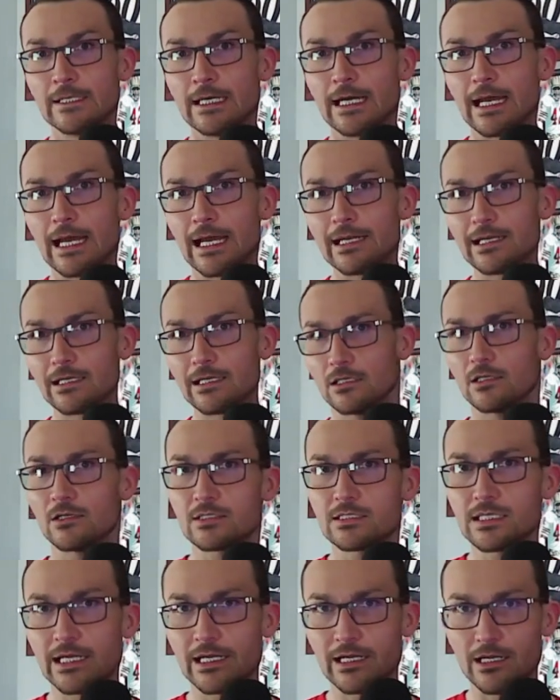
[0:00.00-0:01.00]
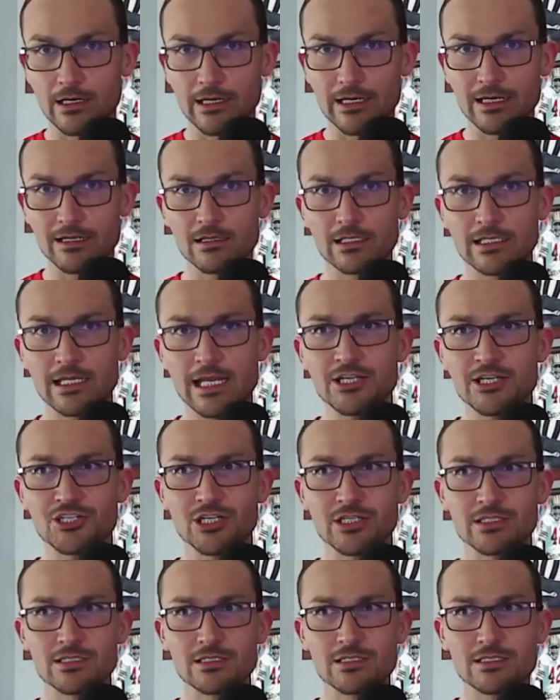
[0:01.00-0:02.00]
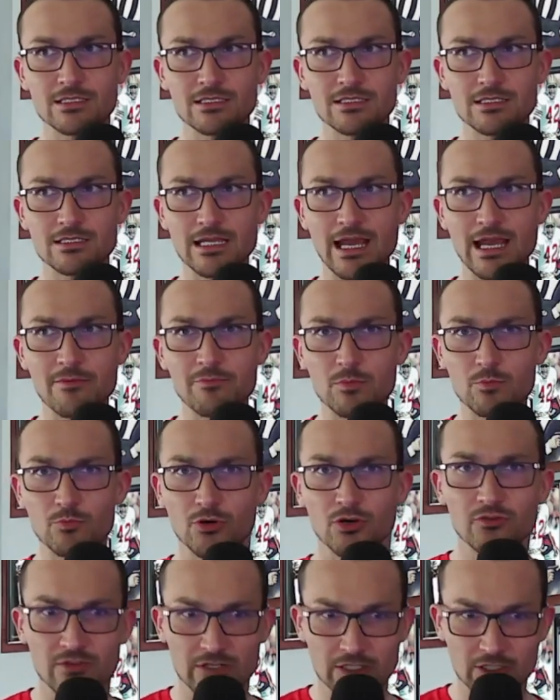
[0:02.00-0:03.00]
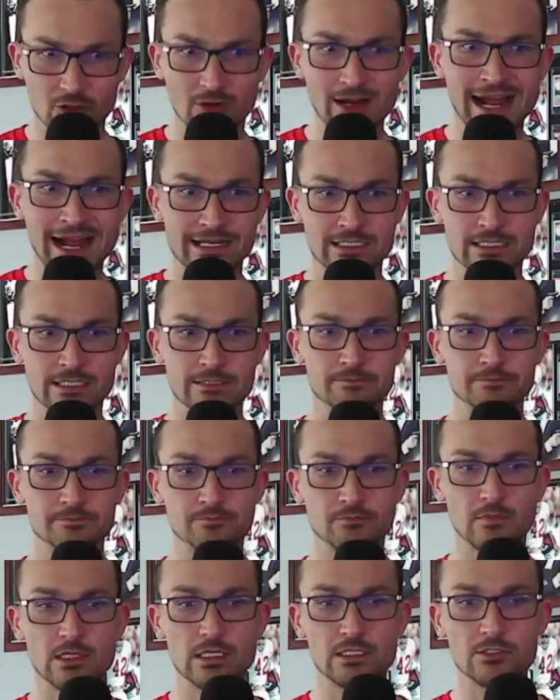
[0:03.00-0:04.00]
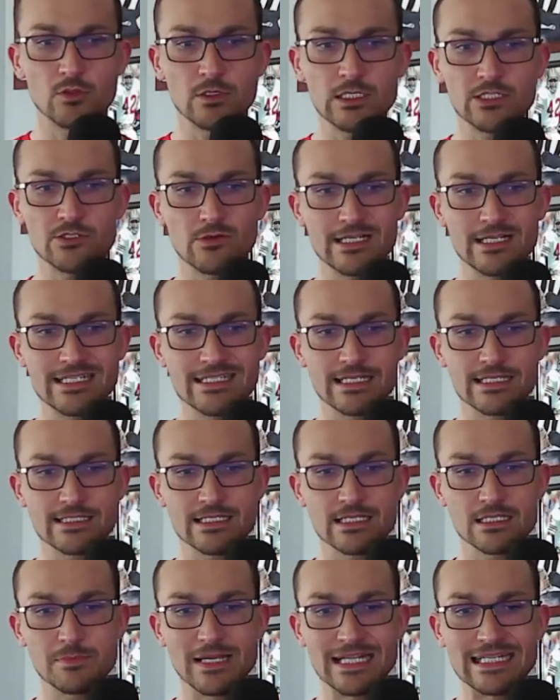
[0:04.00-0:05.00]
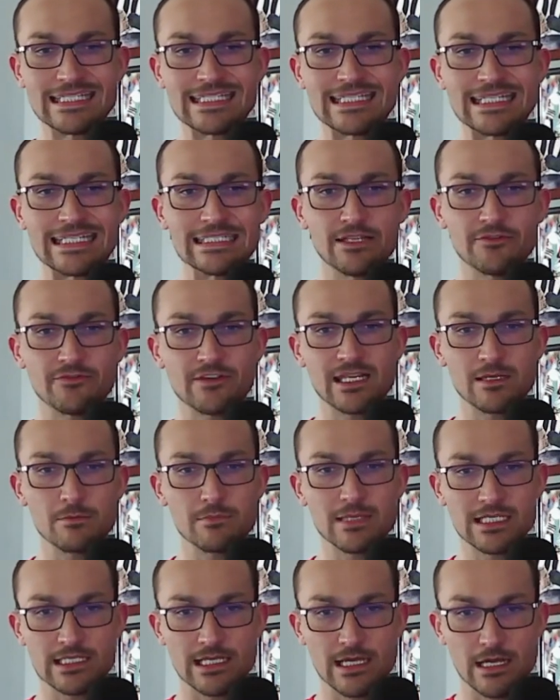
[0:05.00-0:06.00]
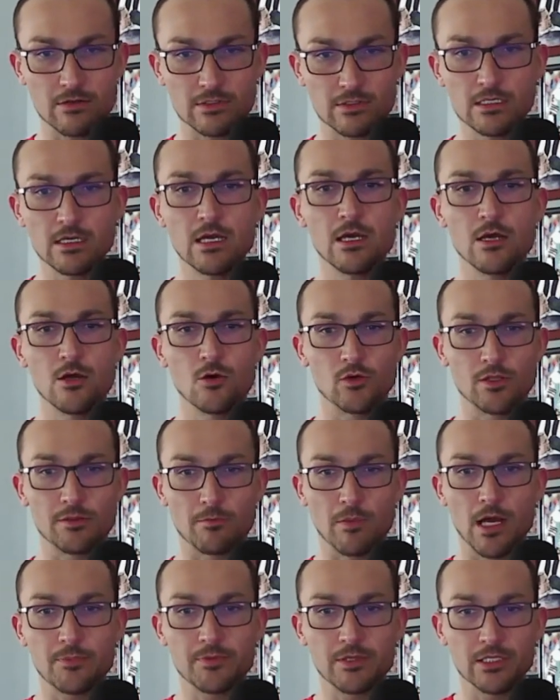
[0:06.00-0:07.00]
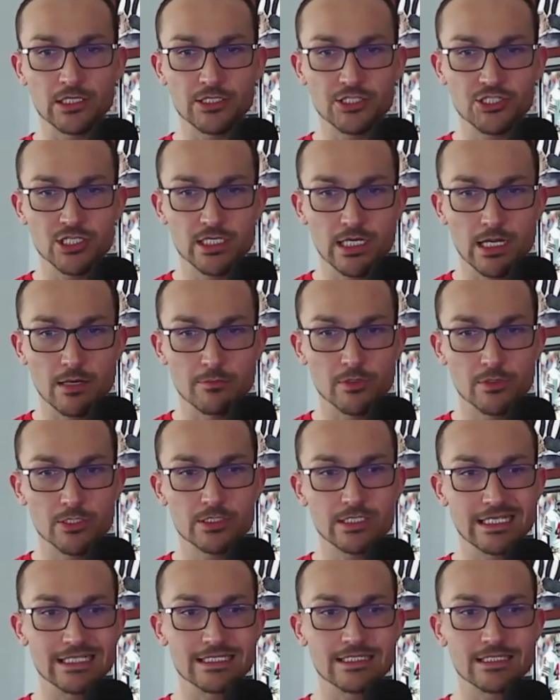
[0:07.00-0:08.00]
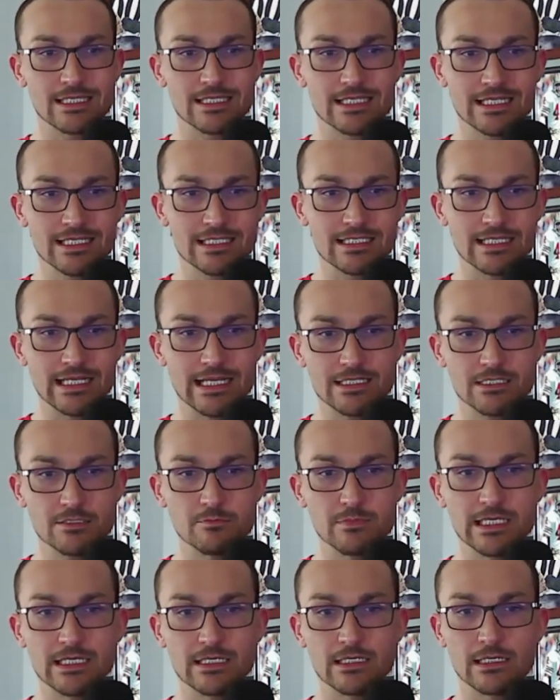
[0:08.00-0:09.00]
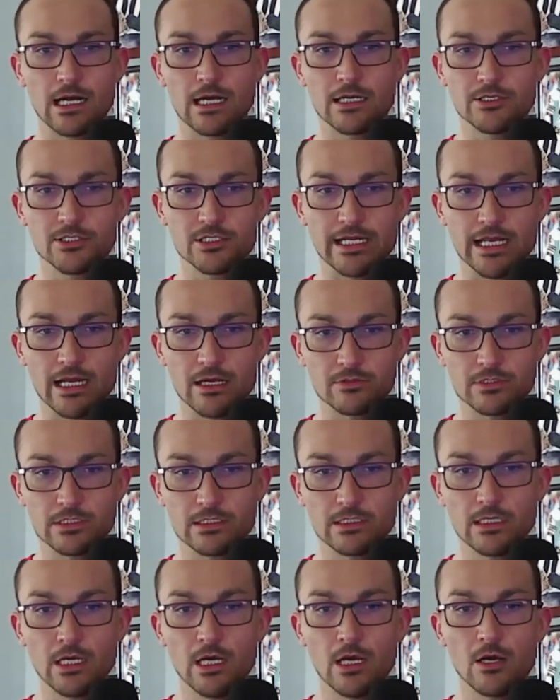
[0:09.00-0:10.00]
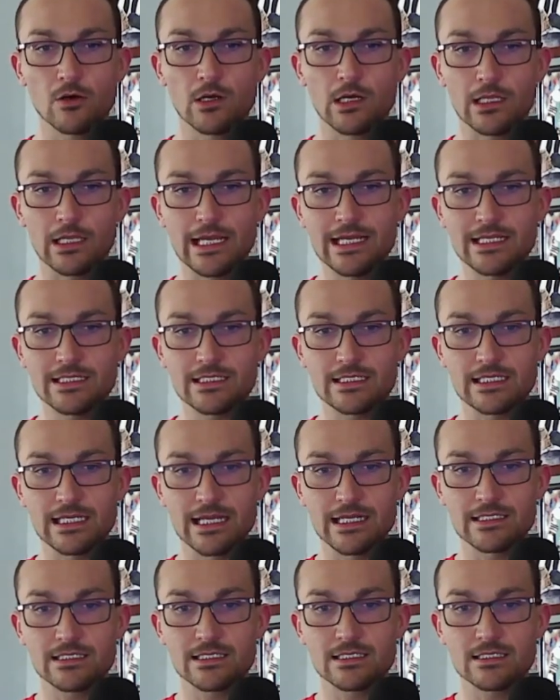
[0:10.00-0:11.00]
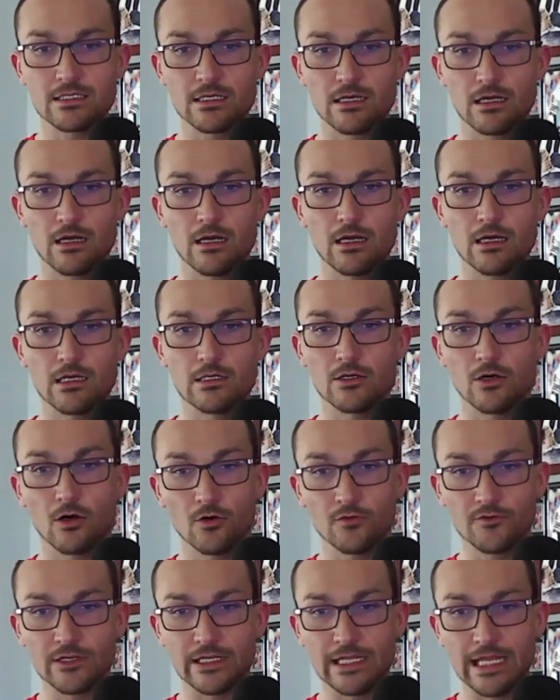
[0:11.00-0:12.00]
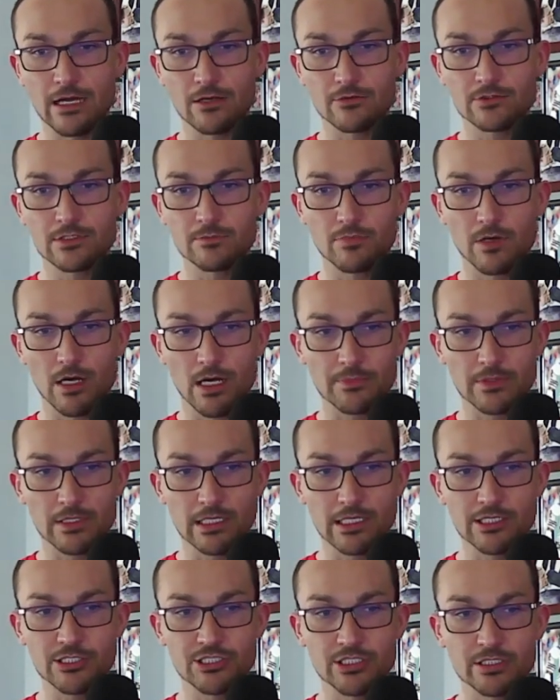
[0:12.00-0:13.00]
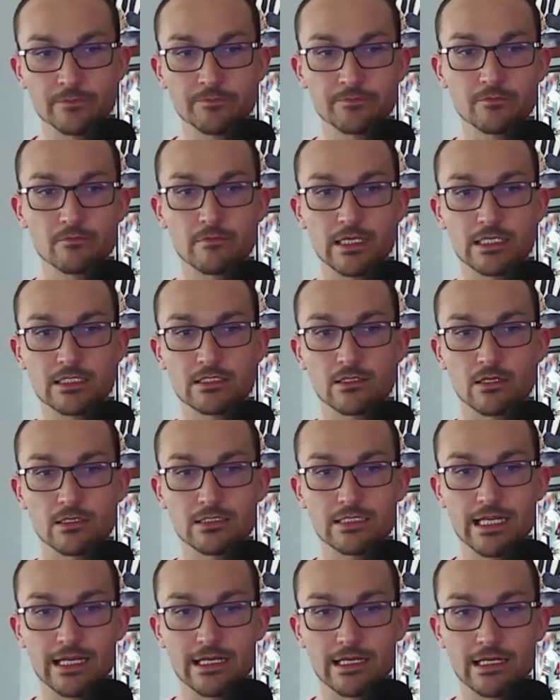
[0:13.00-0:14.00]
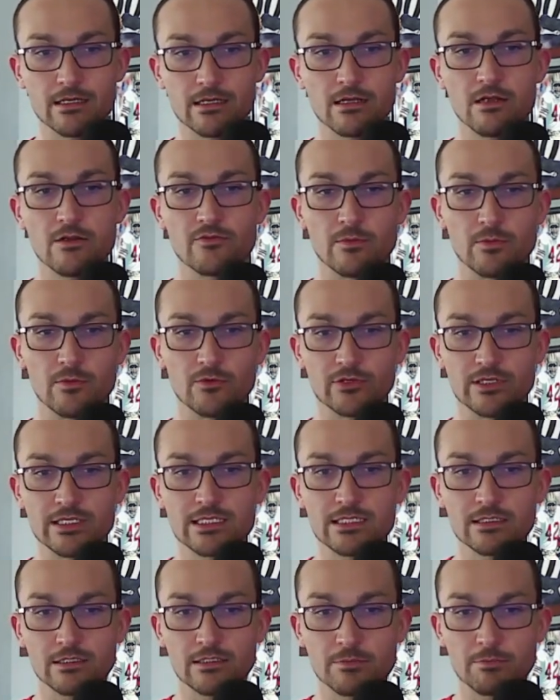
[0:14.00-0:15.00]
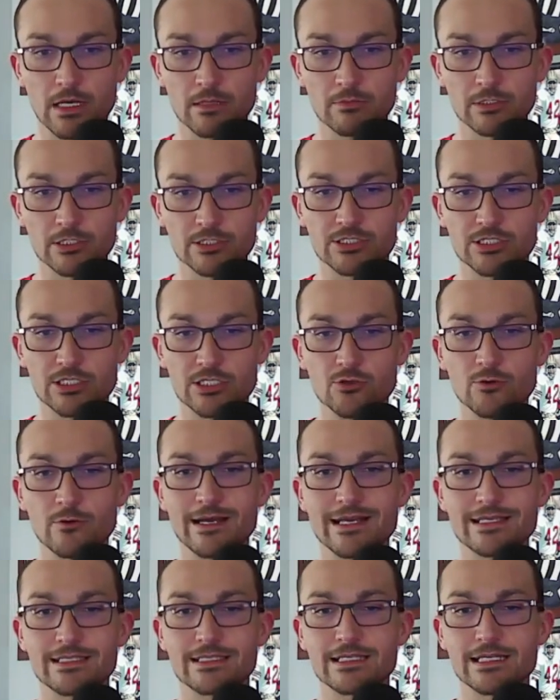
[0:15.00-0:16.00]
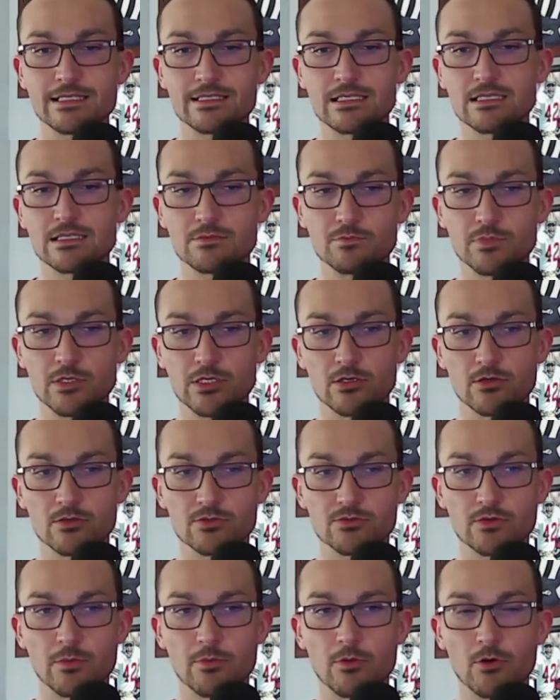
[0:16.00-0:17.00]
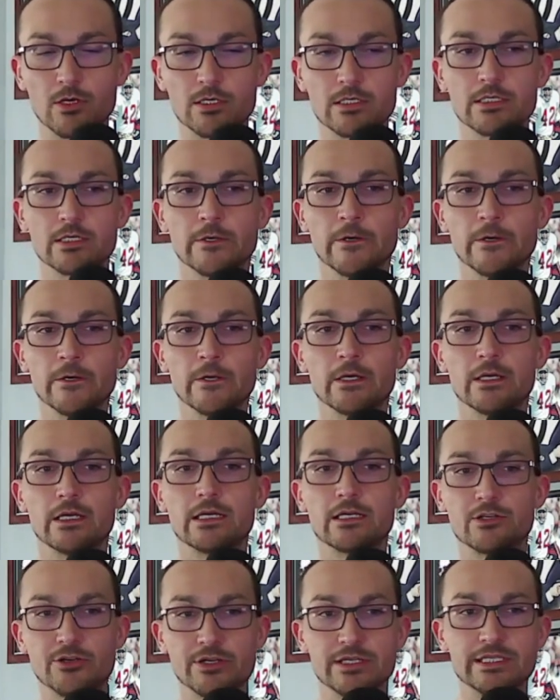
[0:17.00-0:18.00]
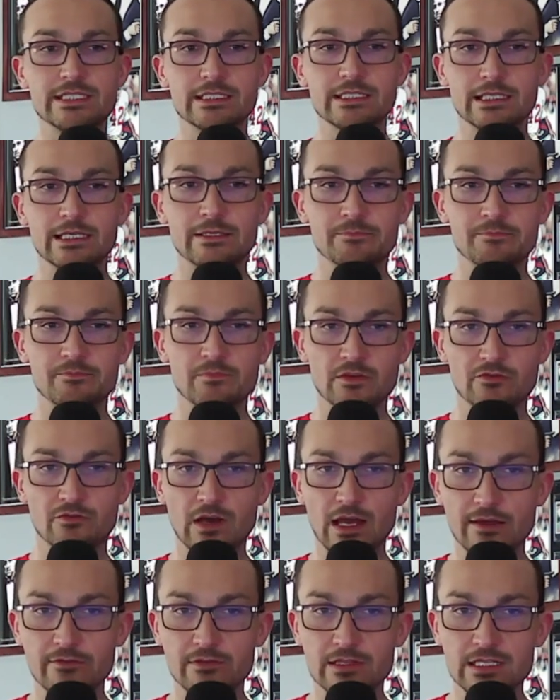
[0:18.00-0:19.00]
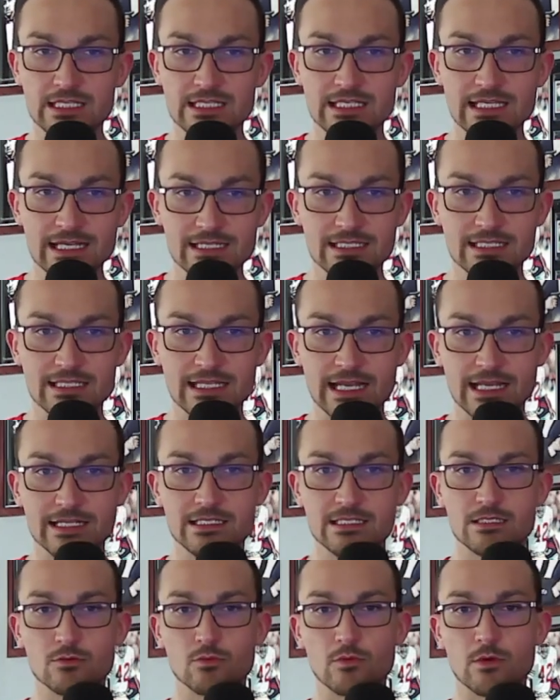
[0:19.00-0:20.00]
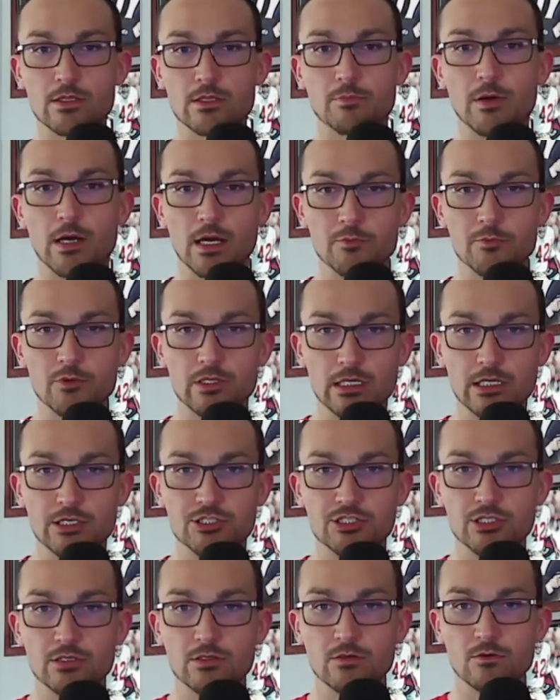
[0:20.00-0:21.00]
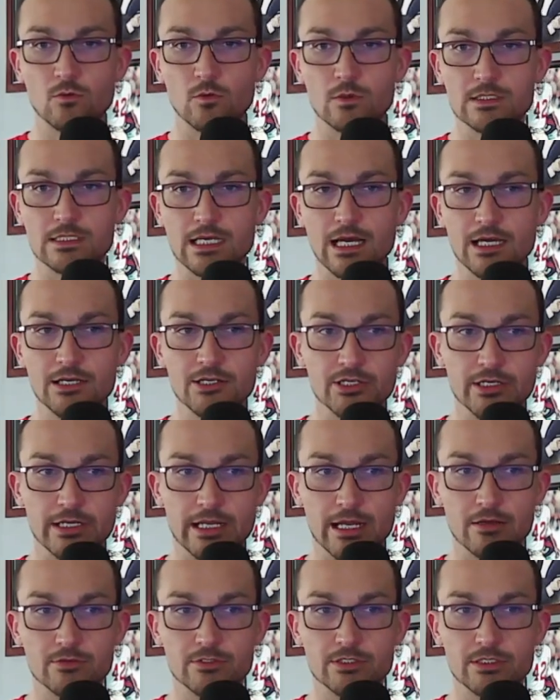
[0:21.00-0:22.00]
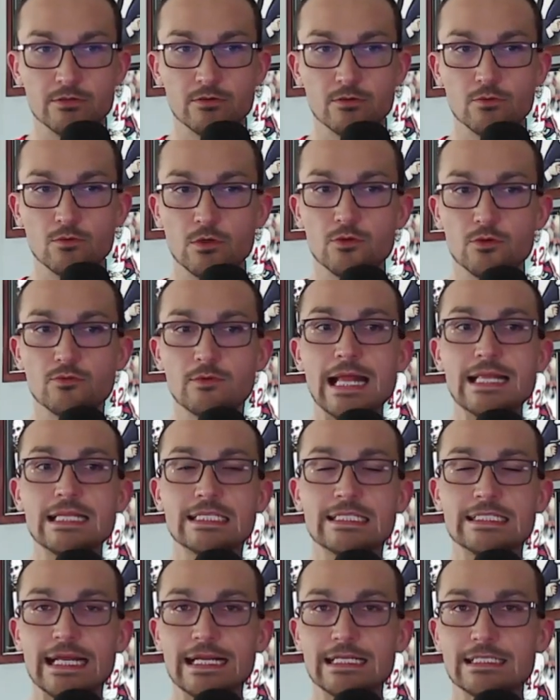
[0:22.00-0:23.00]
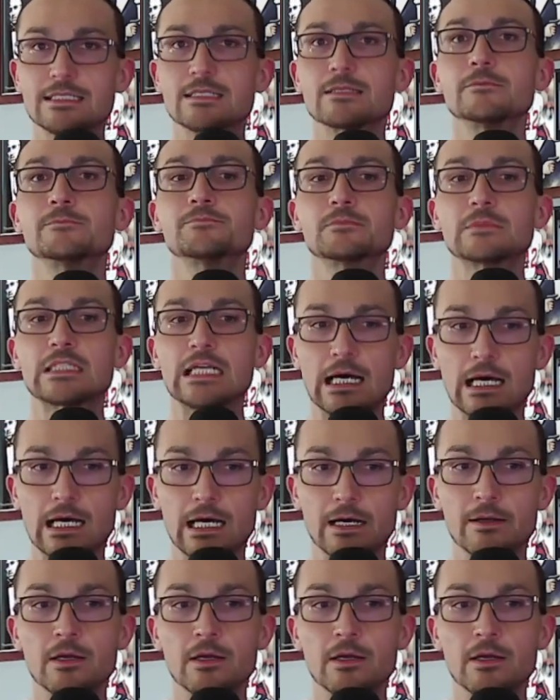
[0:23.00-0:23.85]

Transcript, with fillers: And it looks like our inclinations have been proven correct. 2020 census made significant miscounts, with population numbers in six states being undercounted, while eight states saw an overcount in population based on data from the recently published U.S. Census Bureau's report. Increasingly, five of the six states where the population was undercounted were red states. Huh.